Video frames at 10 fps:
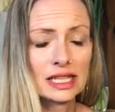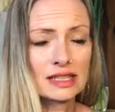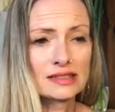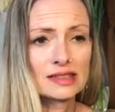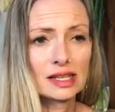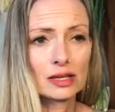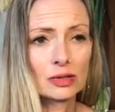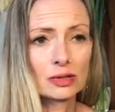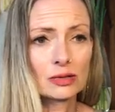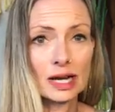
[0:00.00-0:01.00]
And
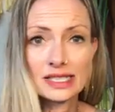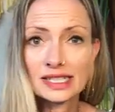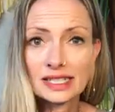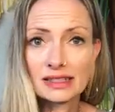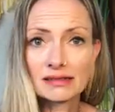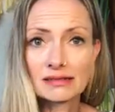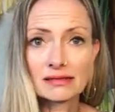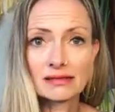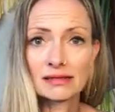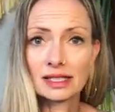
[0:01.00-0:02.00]
so I did,
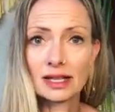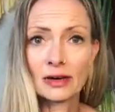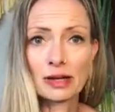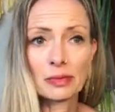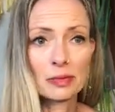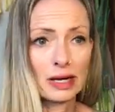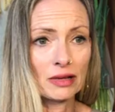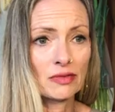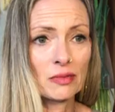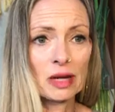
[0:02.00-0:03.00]
you know, I
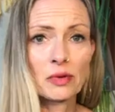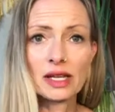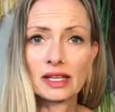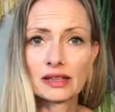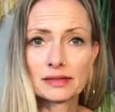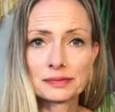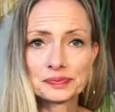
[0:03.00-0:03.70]
prepared for my week.